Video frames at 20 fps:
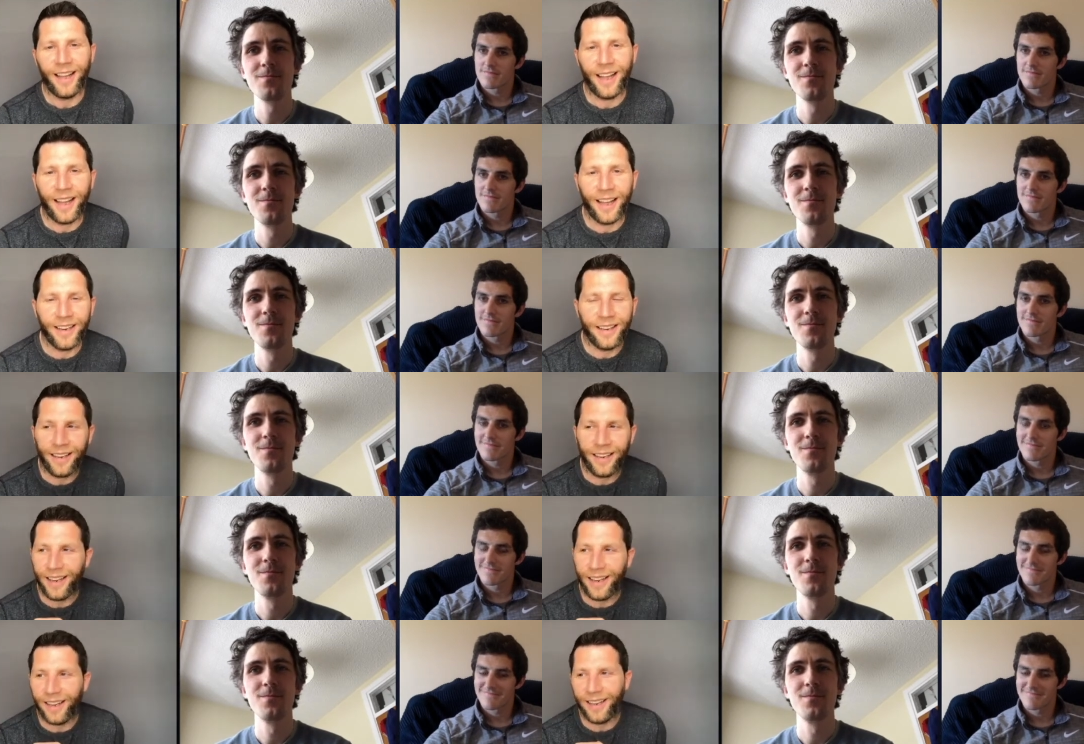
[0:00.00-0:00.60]

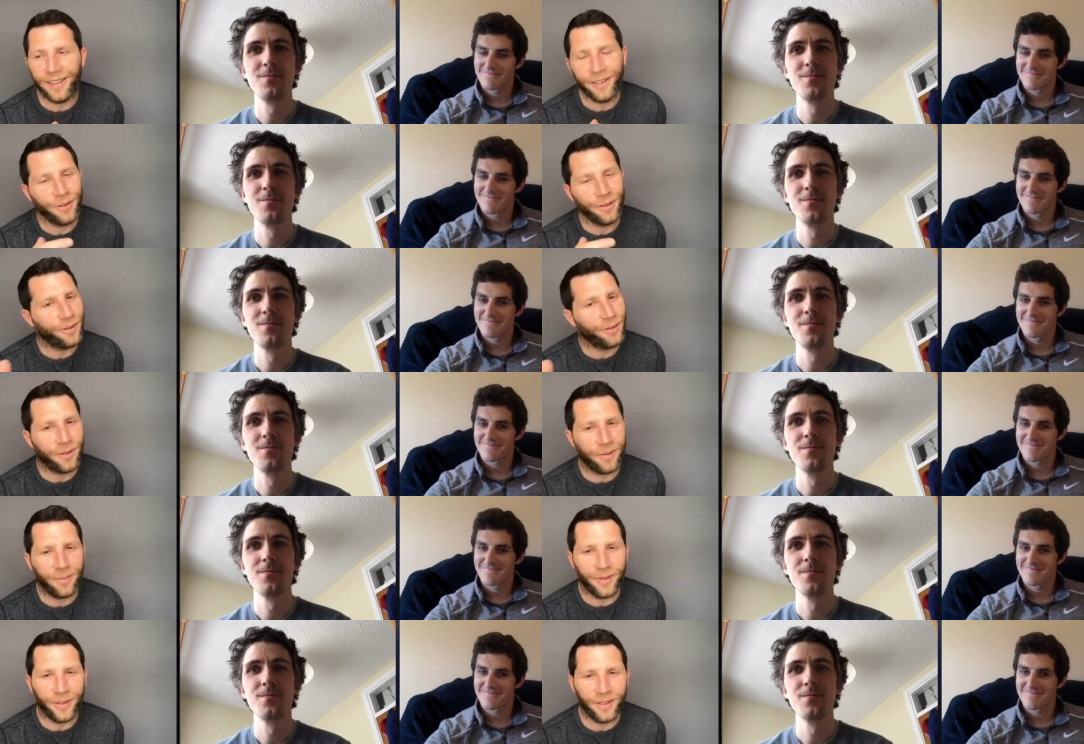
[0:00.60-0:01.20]
Speaker 1: and uh, you
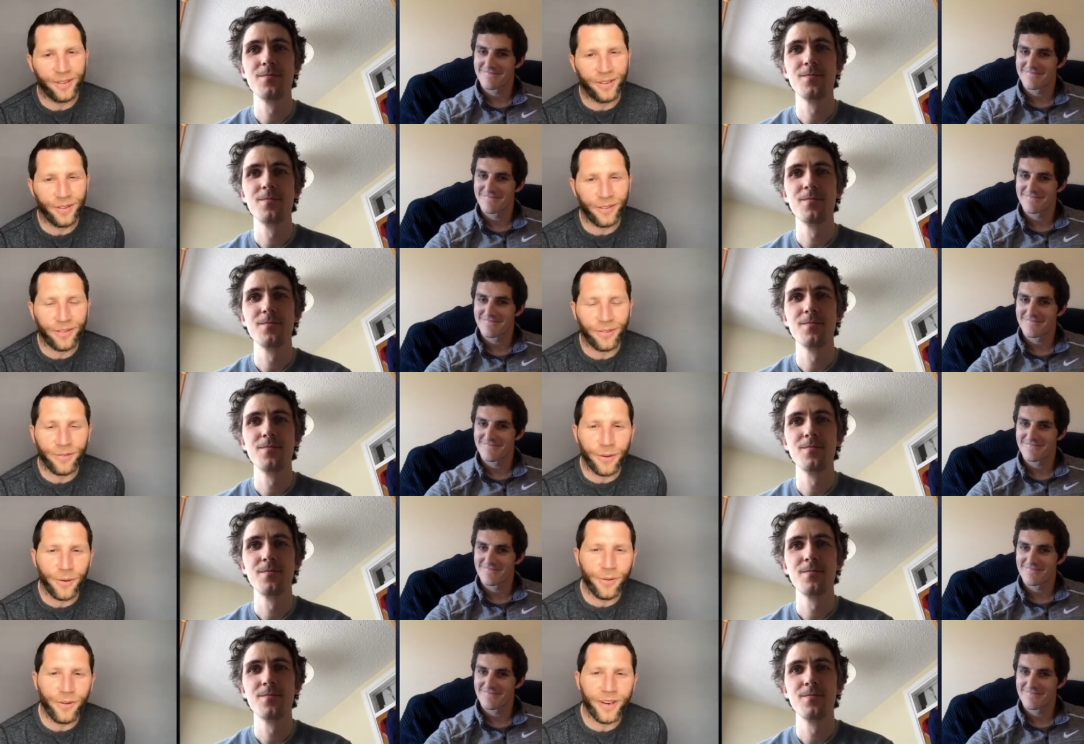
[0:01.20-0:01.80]
know, there's
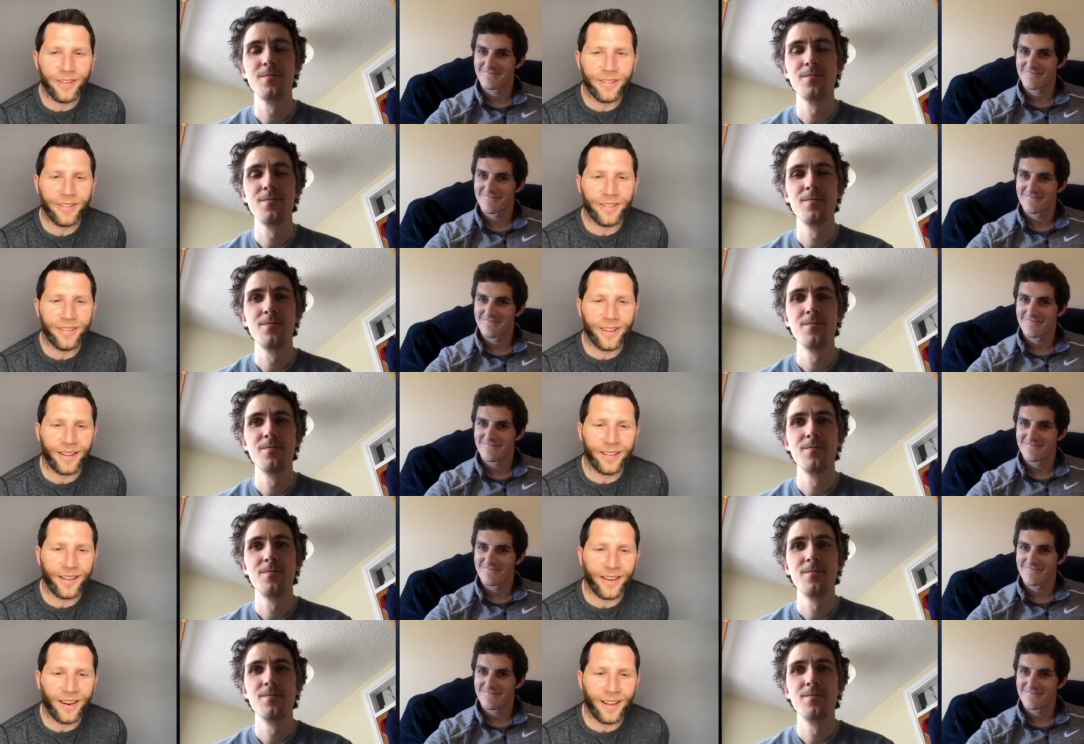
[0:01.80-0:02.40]
a few reasons
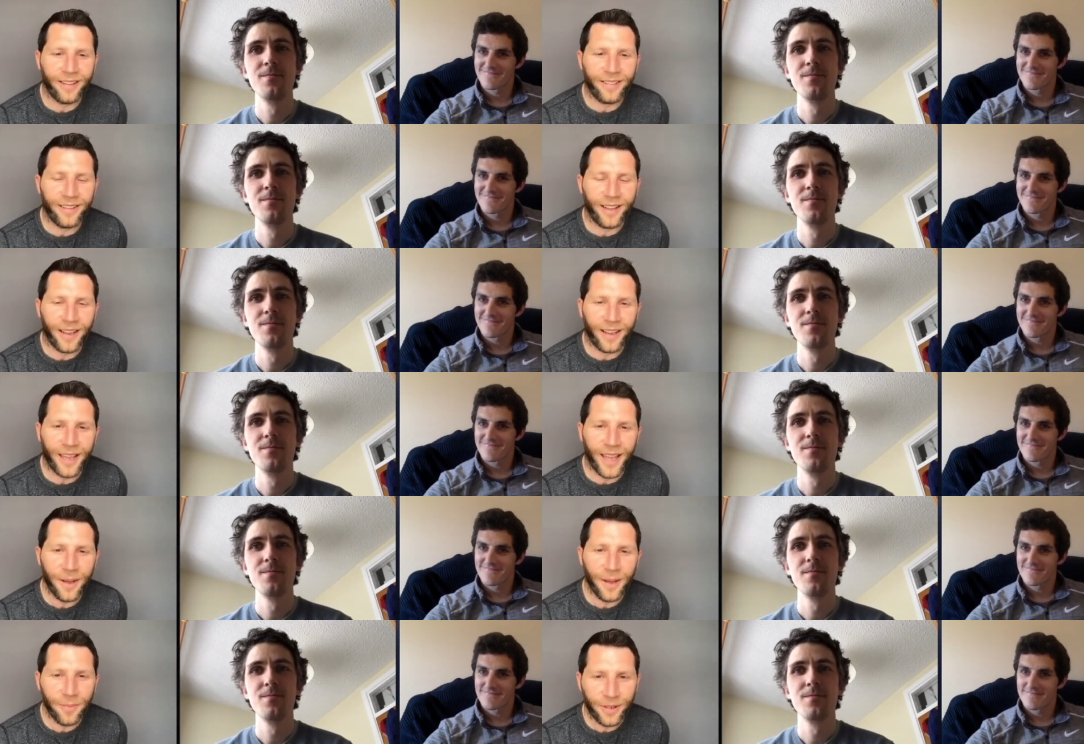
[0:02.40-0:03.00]
that they lost
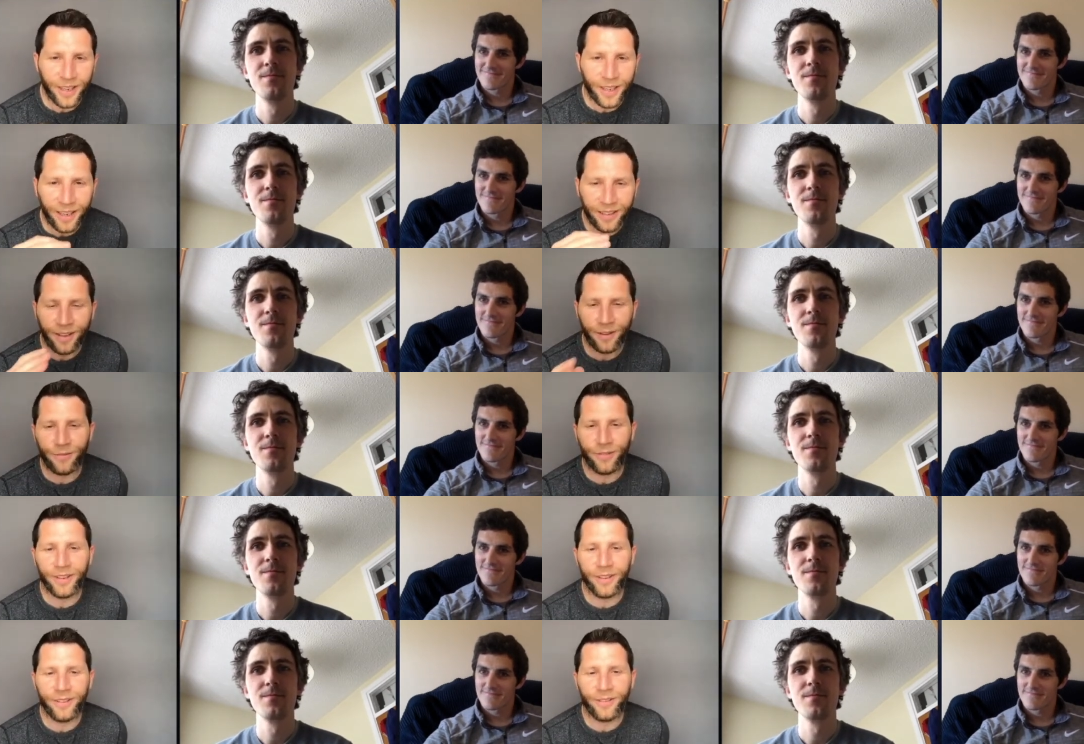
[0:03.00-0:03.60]
that game, but that
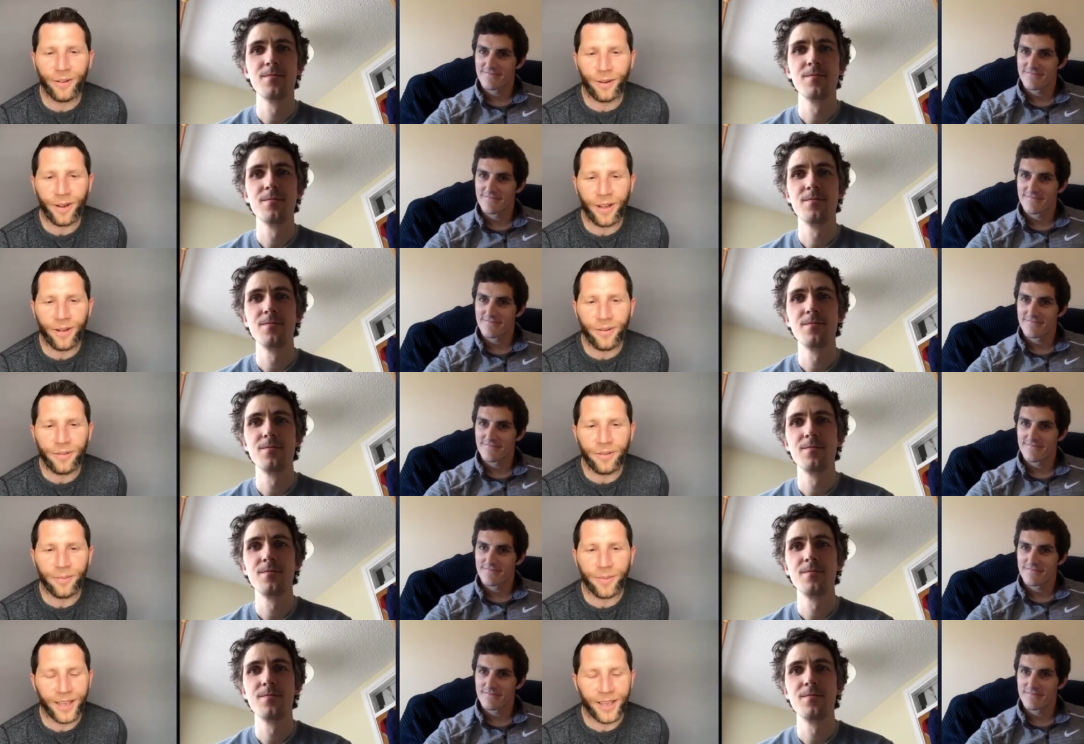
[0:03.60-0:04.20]
definitely stuck
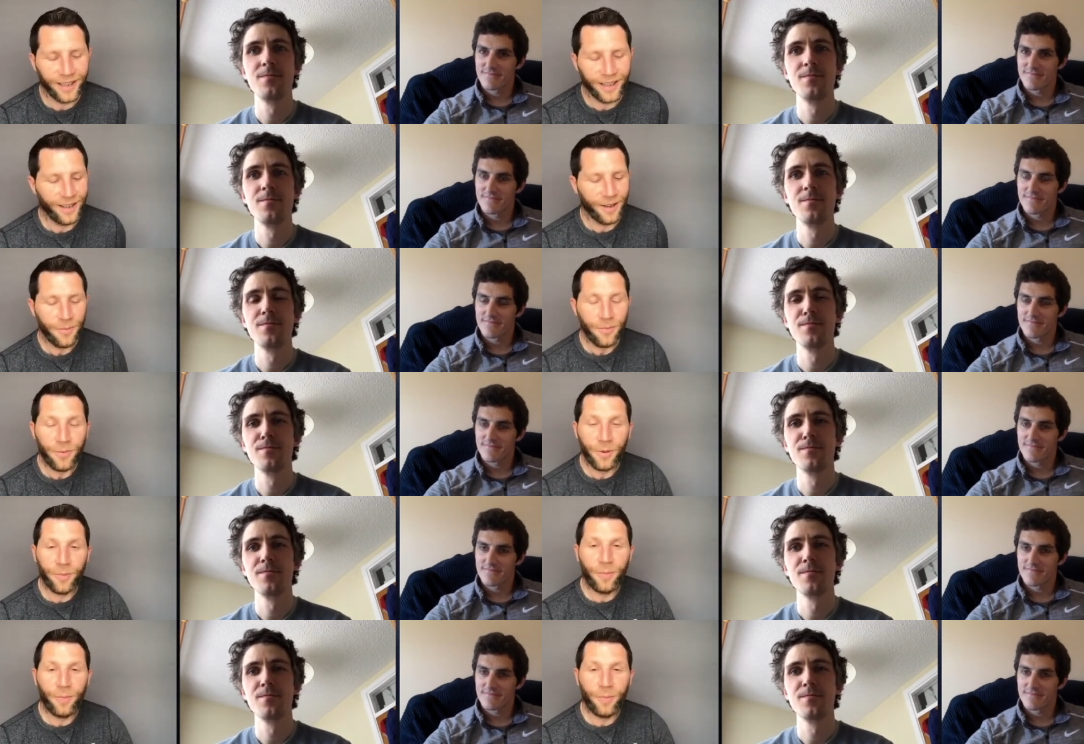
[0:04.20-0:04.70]
out to me. We'll